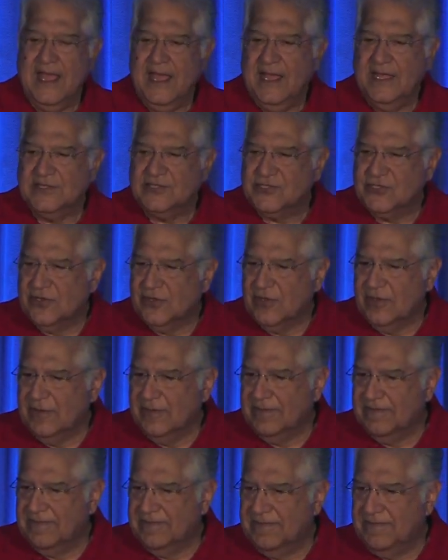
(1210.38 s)
And
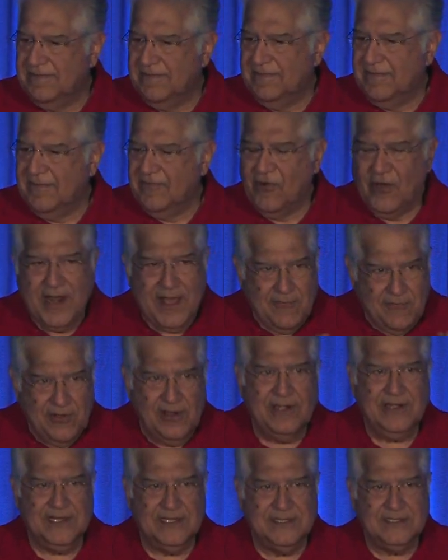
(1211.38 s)
so what I
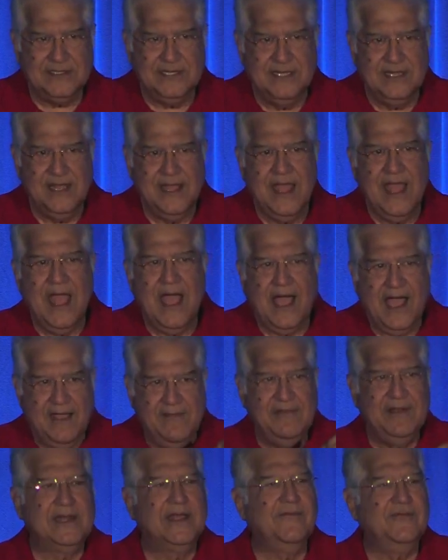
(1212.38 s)
want is, I
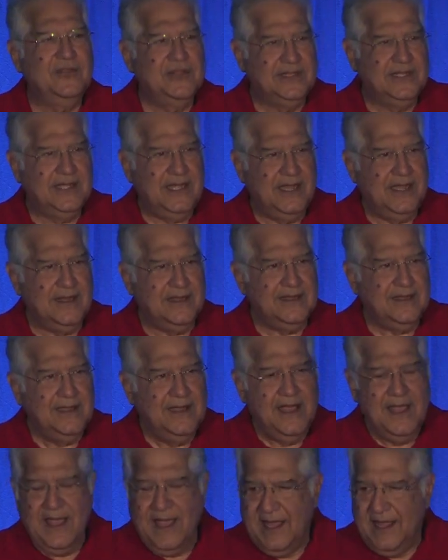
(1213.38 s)
will give you the data,
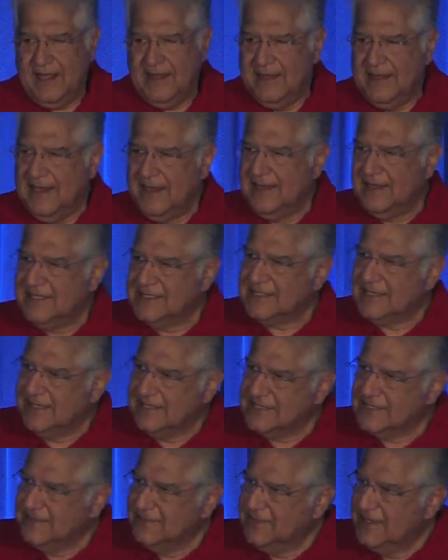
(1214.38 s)
that this
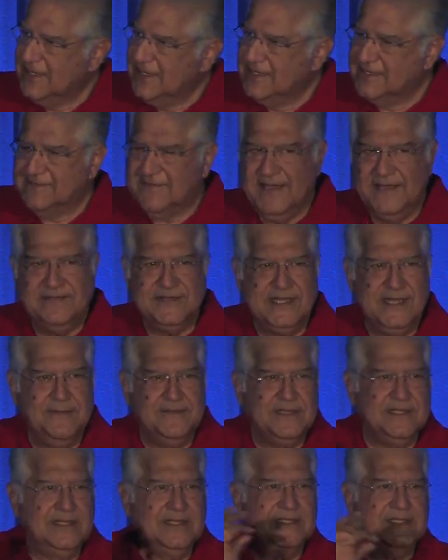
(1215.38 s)
customer, his wife's name
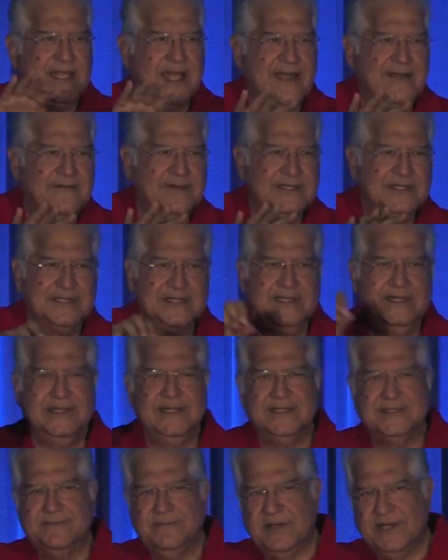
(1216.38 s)
is this, anniversary,
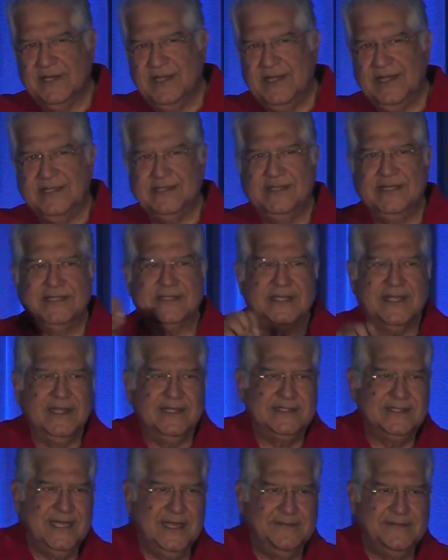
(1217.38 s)
this birthday, this
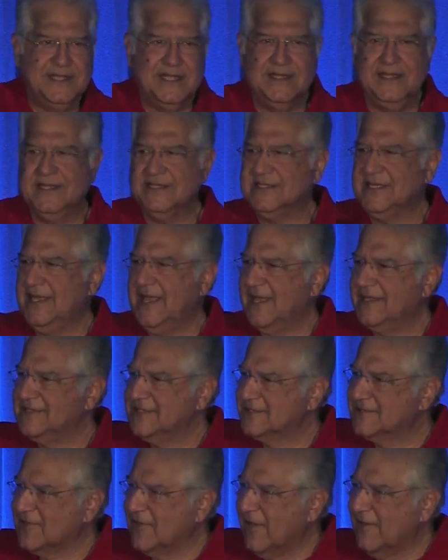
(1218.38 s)
kid's name is this, he has
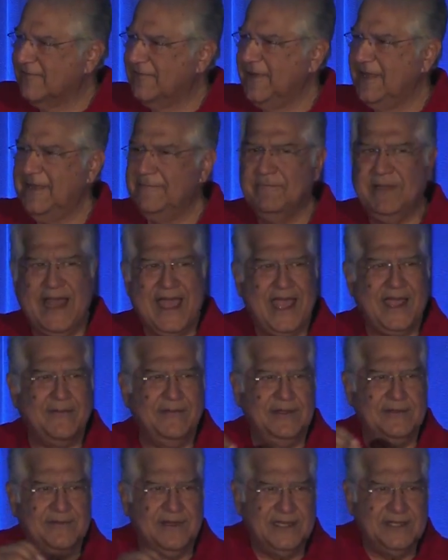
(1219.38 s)
his coffee black
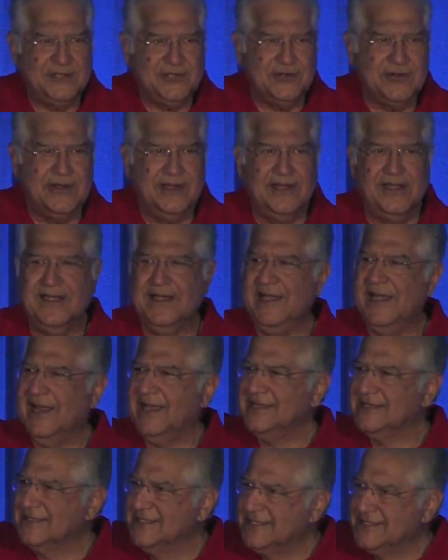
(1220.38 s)
with one sugar, he
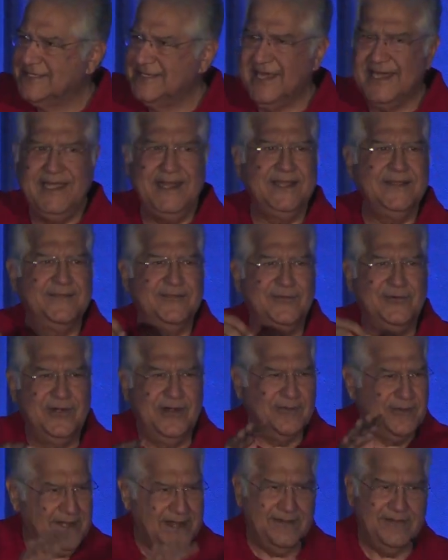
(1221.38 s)
likes this Chinese food
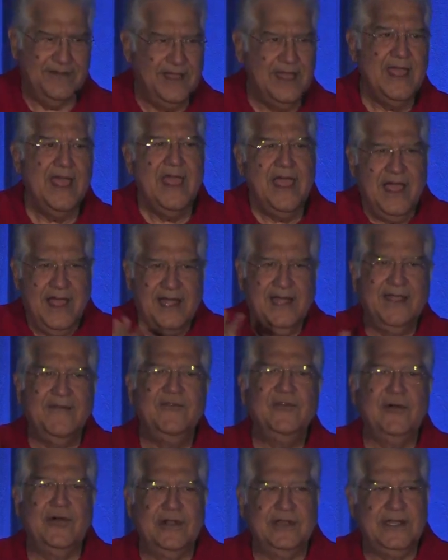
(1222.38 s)
or whatever. I'll give
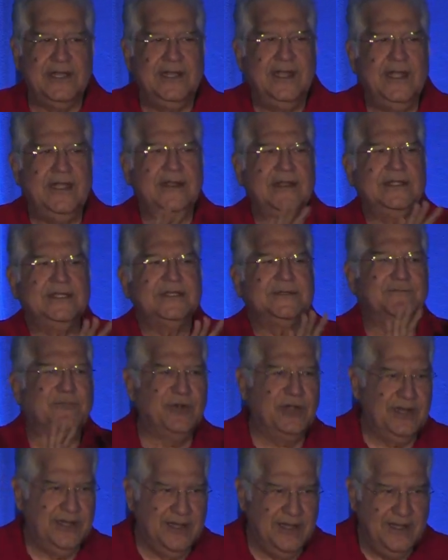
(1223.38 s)
you all the data, just
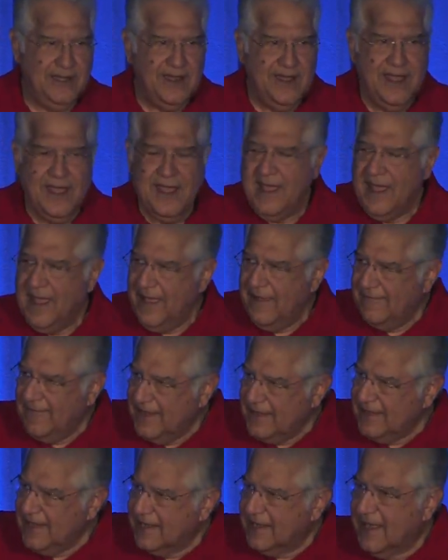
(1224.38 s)
put it in.
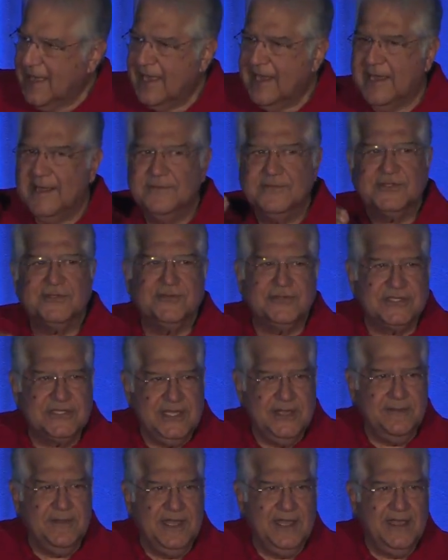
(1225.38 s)
When that guy comes to
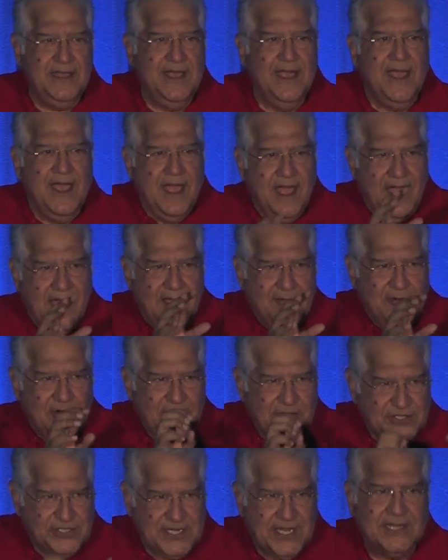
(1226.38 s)
see me, I want
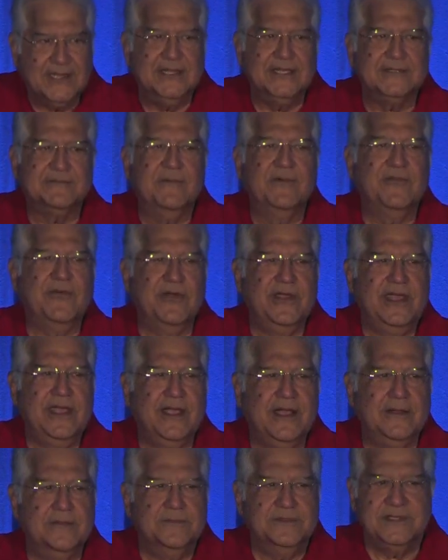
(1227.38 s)
to check this before he
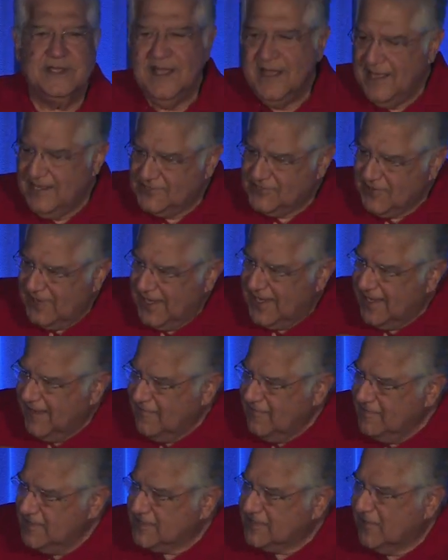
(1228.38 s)
comes. So I give
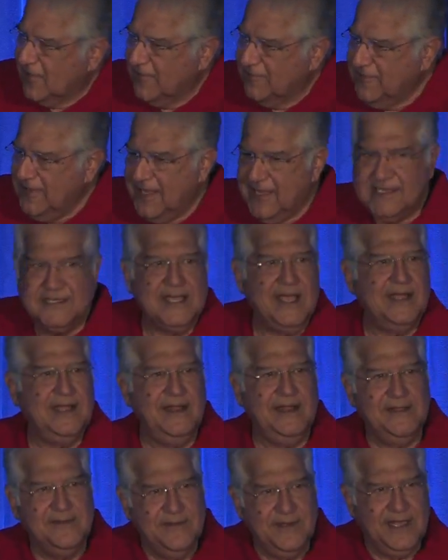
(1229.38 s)
him his coffee
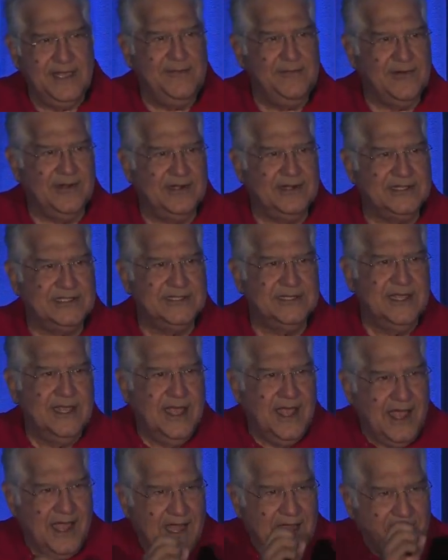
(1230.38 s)
exactly the way he wants.
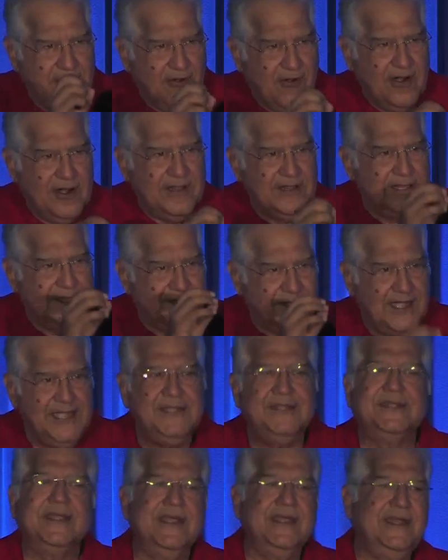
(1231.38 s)
I order the
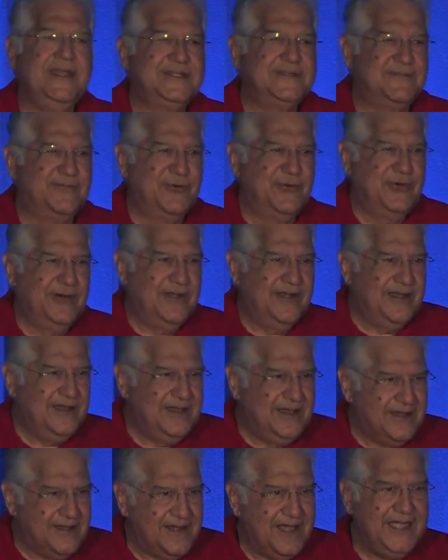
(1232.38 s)
right Chinese food,
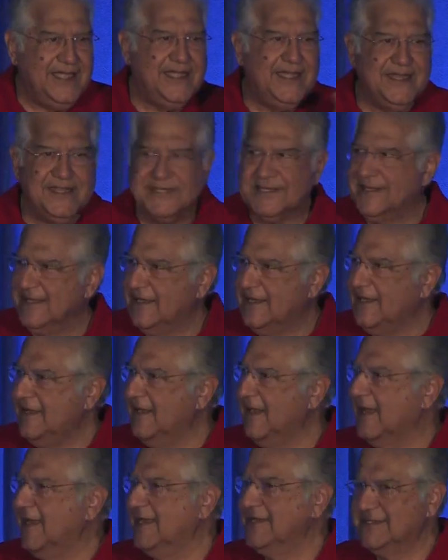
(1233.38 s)
the right dish that he
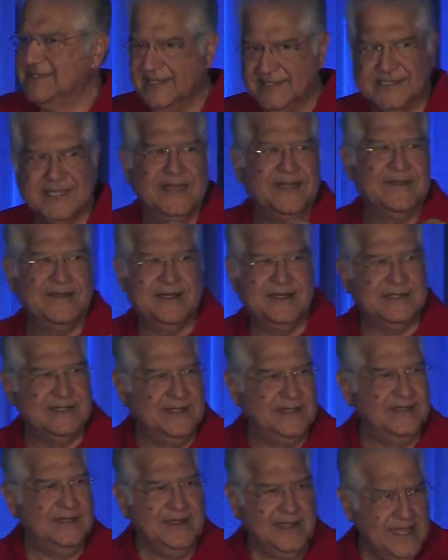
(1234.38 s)
likes, etc.,
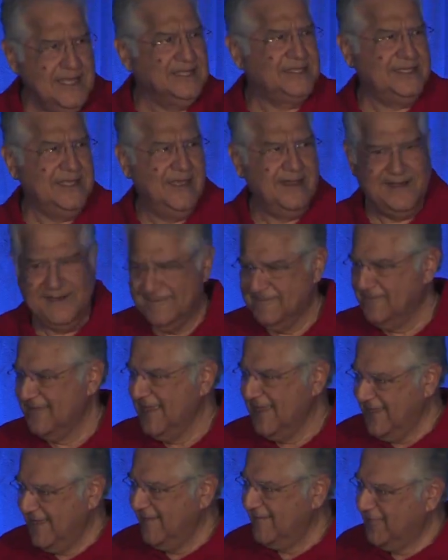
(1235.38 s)
etc. Again, CRM,
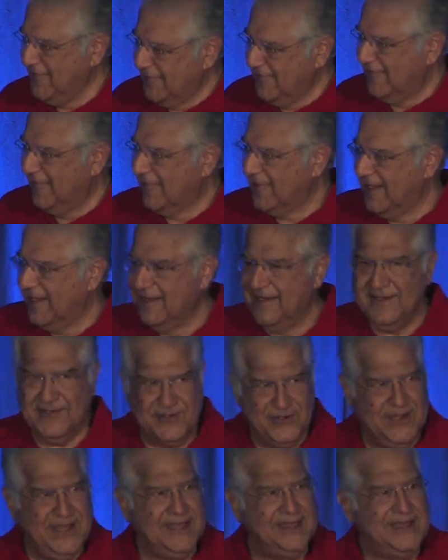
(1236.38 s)
if you look at it in
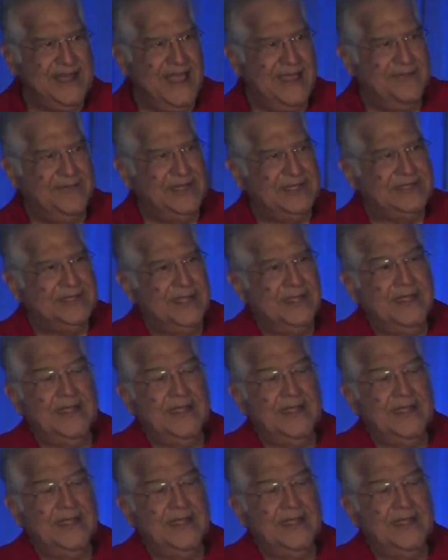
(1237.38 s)
today's language.